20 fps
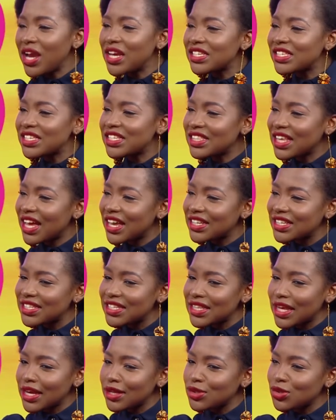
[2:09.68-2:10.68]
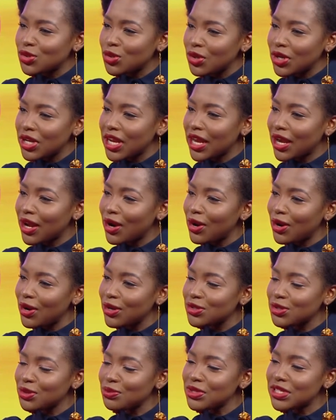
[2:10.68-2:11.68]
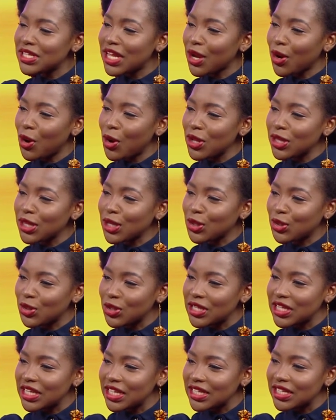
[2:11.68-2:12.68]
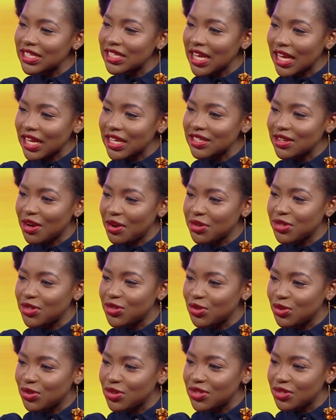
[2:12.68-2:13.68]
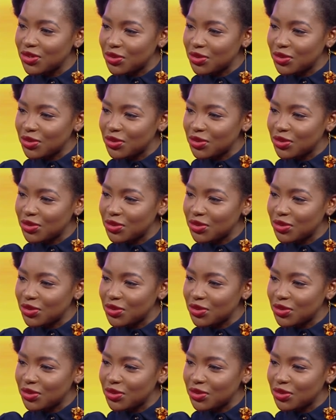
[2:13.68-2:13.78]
is it that they're so, like, it's almost like all the good nail techs are dudes,